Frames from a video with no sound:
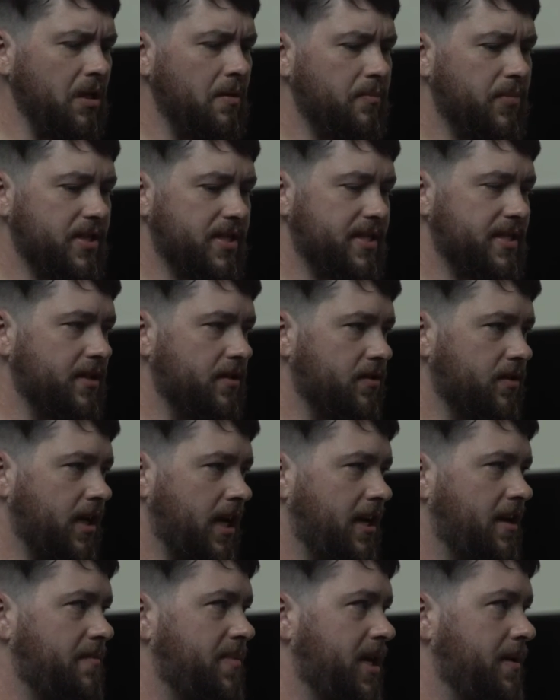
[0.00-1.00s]
but still
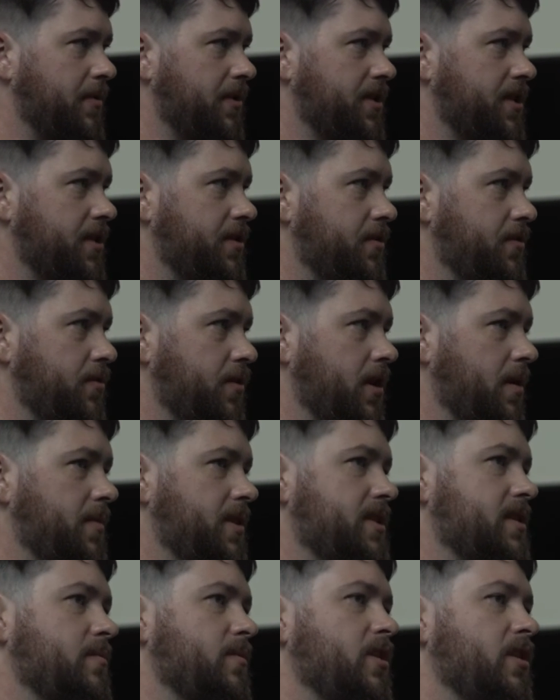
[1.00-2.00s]
kind of be able to come
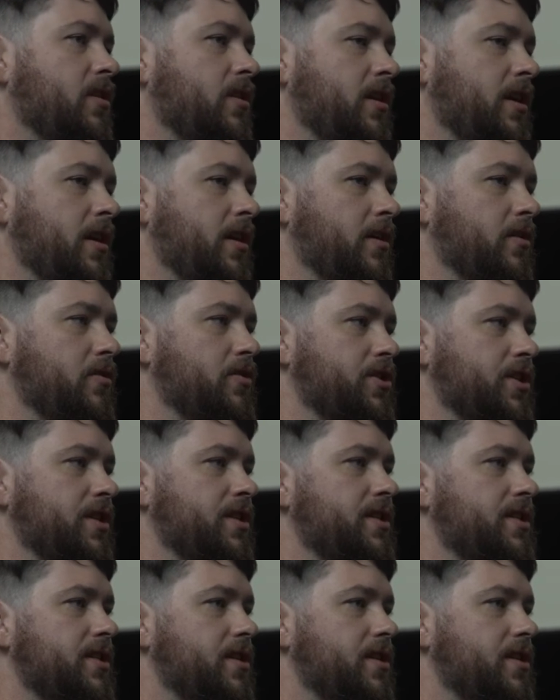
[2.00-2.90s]
to some conclusions.